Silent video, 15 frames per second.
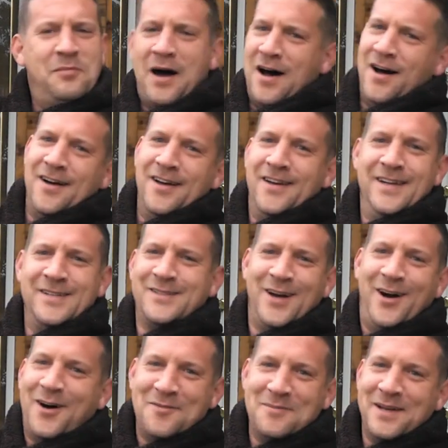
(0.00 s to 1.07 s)
Fuck at this
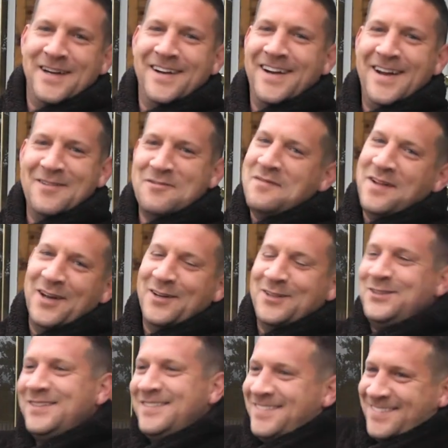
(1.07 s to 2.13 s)
carpet, isn't it, with the
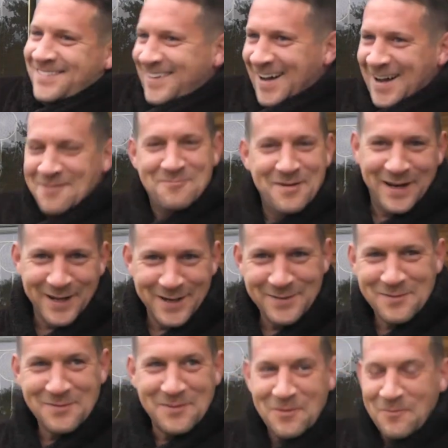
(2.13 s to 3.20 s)
lodge.
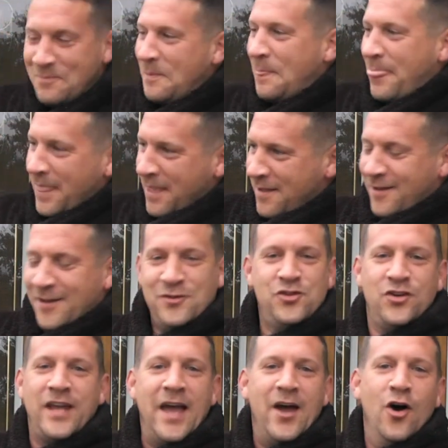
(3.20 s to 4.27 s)
Unbelievable.
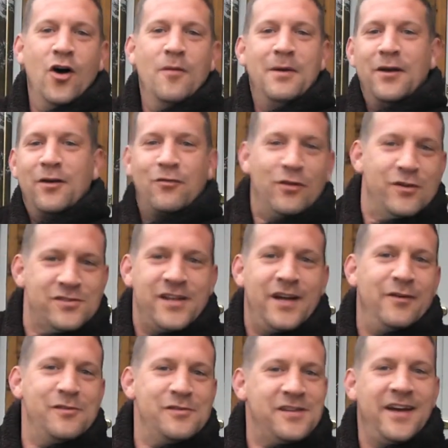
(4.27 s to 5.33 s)
Should get Urban across
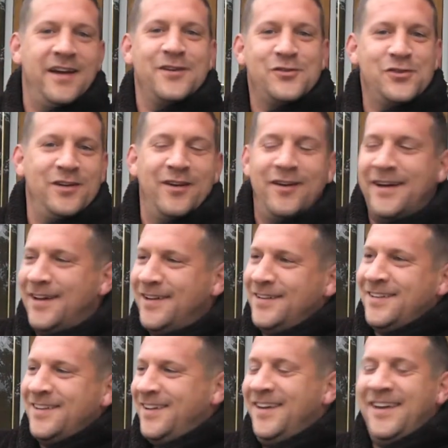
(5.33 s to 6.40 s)
there or something, shouldn't
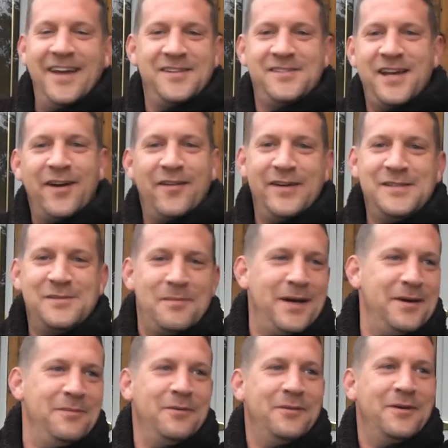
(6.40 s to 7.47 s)
I? Get Terry to make me